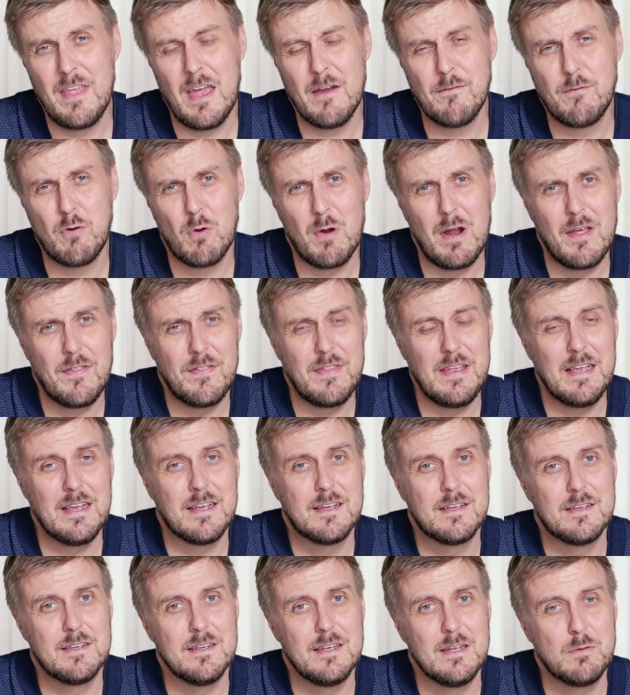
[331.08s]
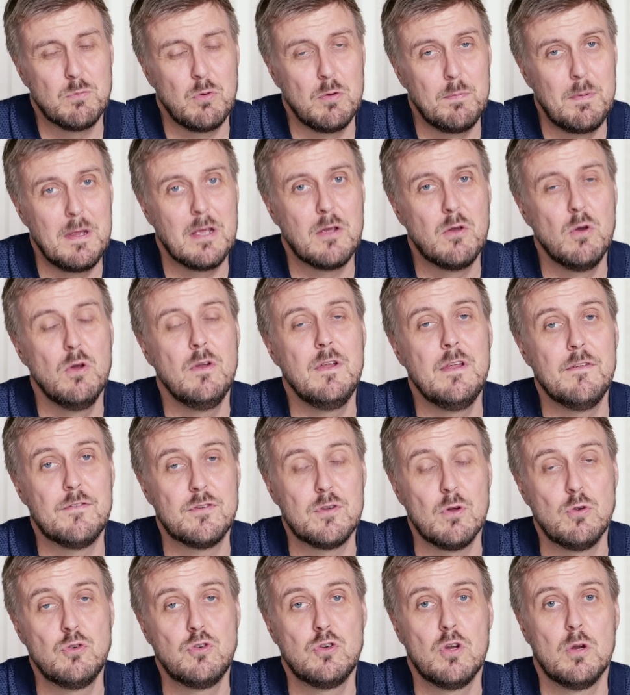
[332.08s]
therefore I think it would be good if
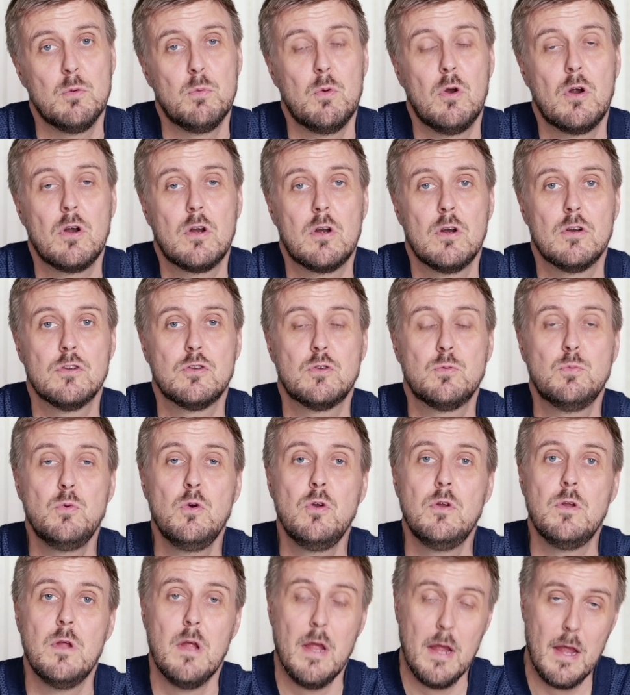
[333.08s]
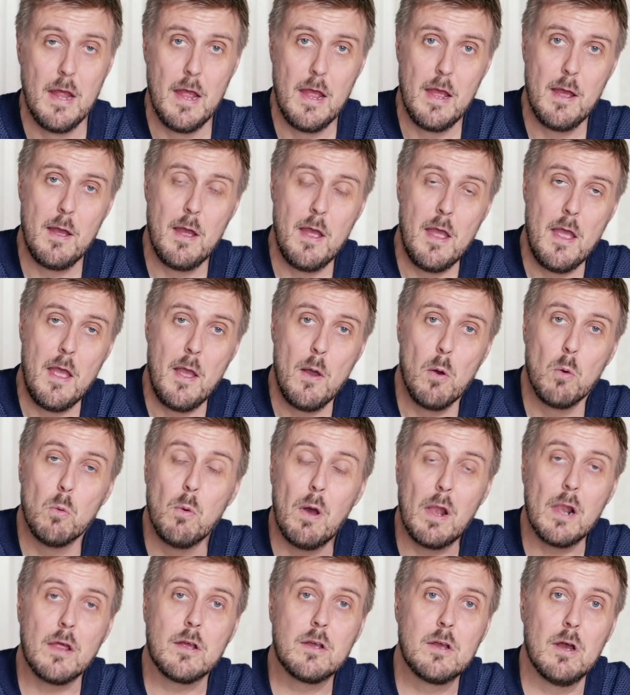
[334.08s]
social workers would
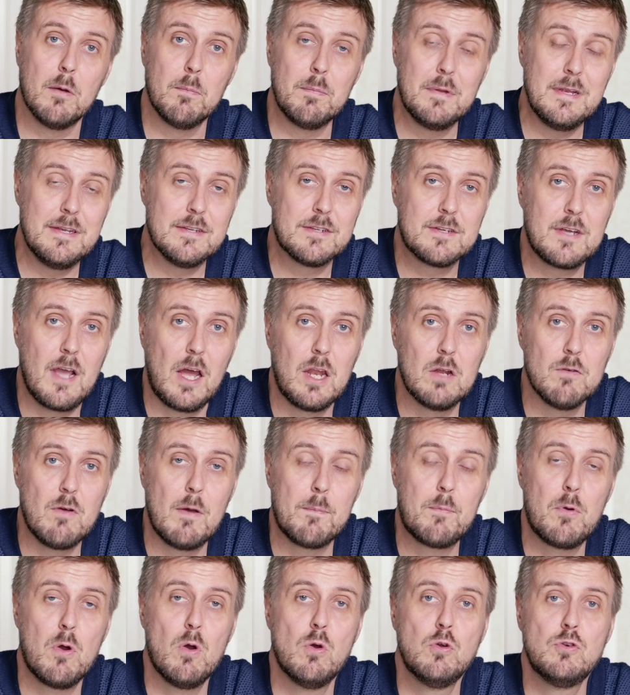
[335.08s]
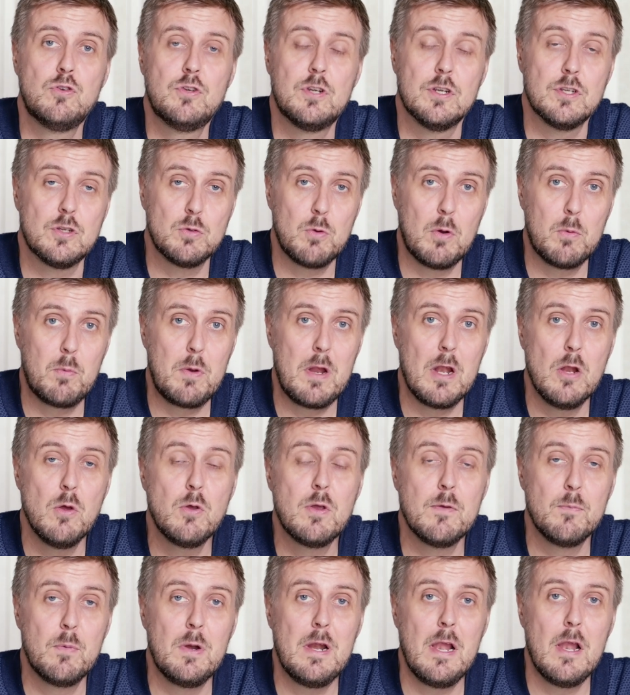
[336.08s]
welcome these kind of approaches where we
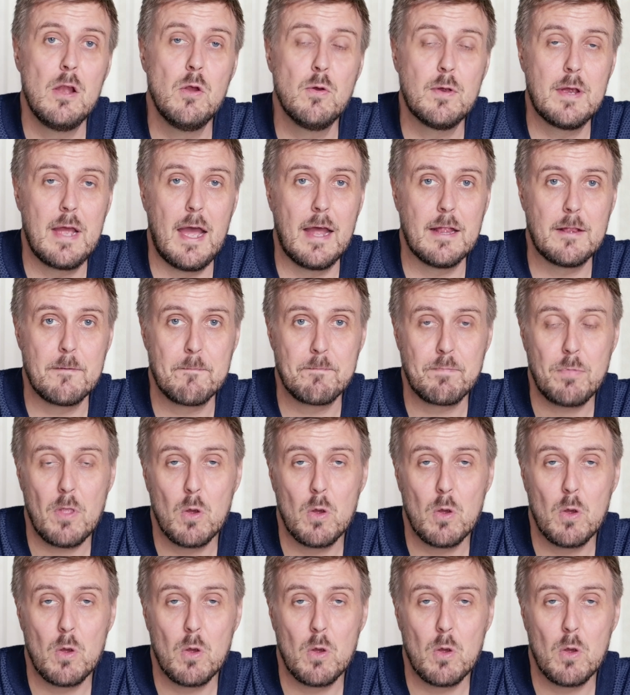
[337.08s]
really look at